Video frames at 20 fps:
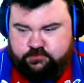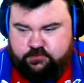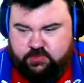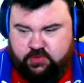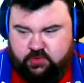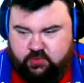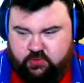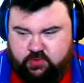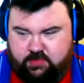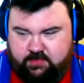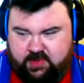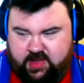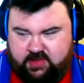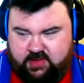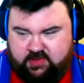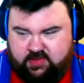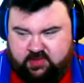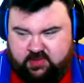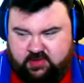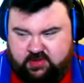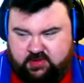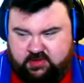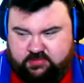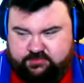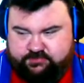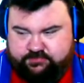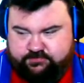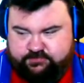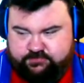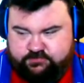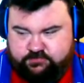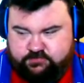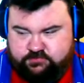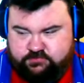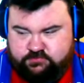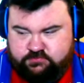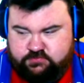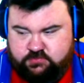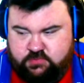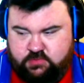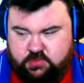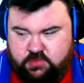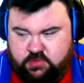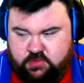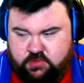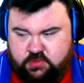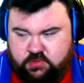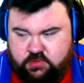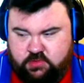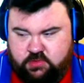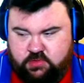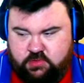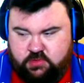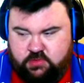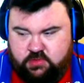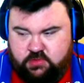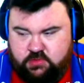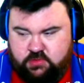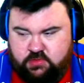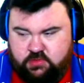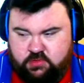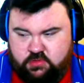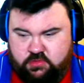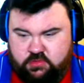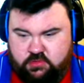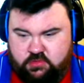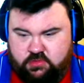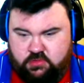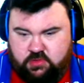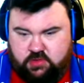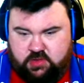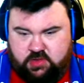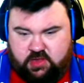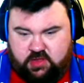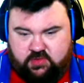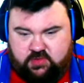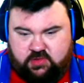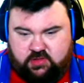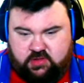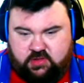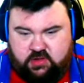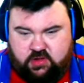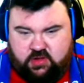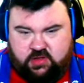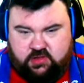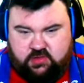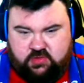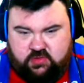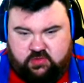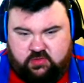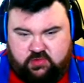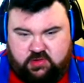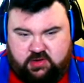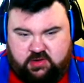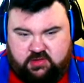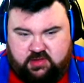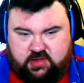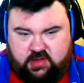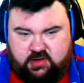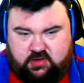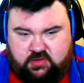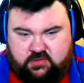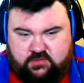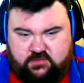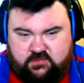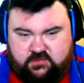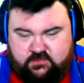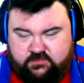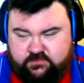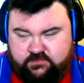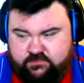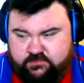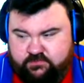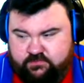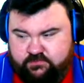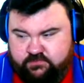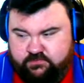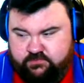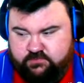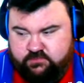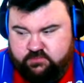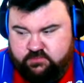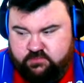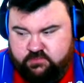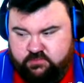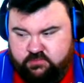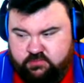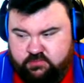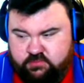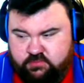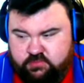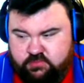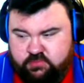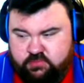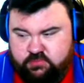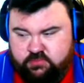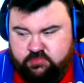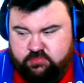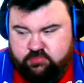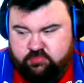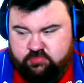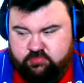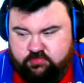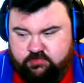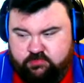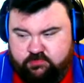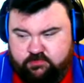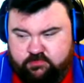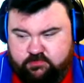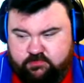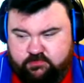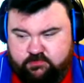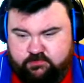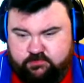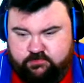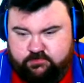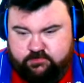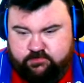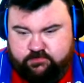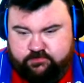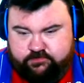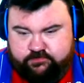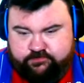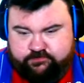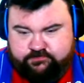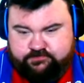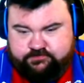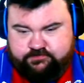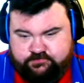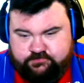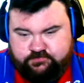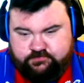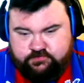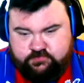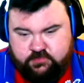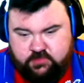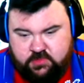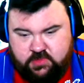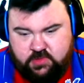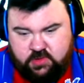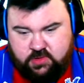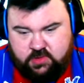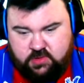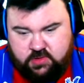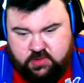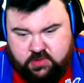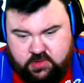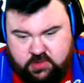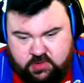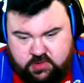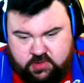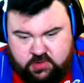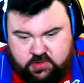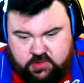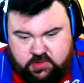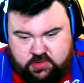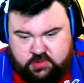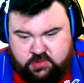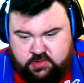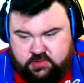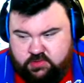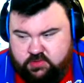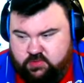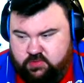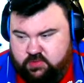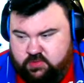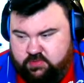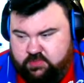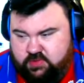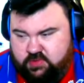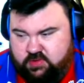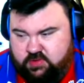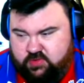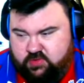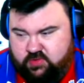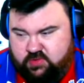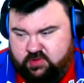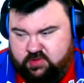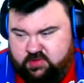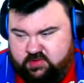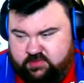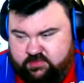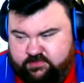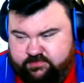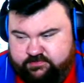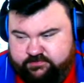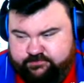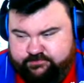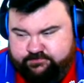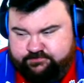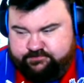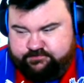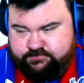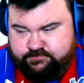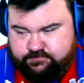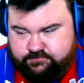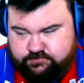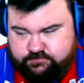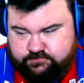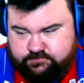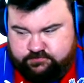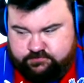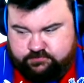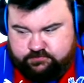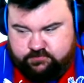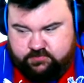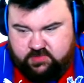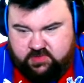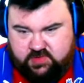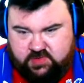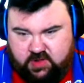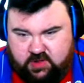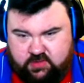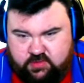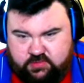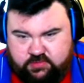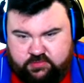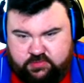Not a bad start. All right. It's not the strongest squad, but there are some okay, building this blocks. guy is talking this his head off. really benefit from your arrival. Take a minute to see who's here, and when you're ready, press advance. I do apologise. So,